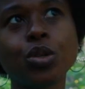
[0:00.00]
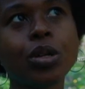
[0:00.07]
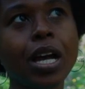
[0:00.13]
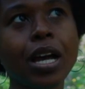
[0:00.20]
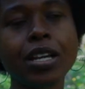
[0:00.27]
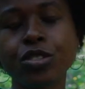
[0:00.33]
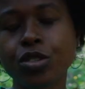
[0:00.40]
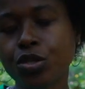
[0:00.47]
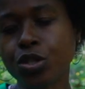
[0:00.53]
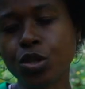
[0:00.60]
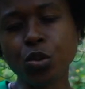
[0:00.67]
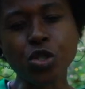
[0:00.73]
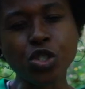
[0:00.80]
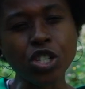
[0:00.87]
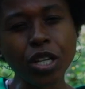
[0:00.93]
you guys are
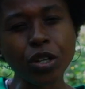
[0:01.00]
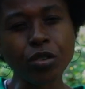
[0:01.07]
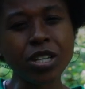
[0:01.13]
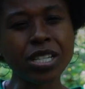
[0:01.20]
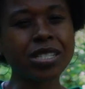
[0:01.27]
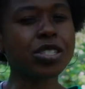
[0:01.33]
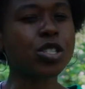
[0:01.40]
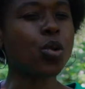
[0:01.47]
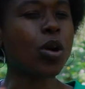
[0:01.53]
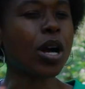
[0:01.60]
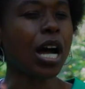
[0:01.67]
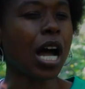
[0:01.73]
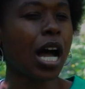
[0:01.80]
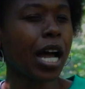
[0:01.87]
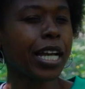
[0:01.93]
so generous, so
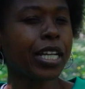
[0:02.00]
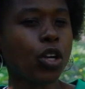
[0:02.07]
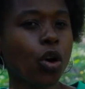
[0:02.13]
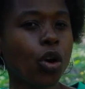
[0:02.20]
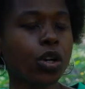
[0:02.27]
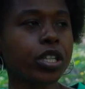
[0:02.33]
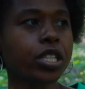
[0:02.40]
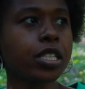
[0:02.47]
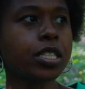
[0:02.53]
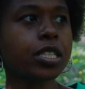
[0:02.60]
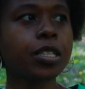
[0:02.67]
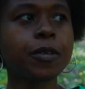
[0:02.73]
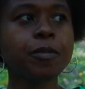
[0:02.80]
kind-hearted.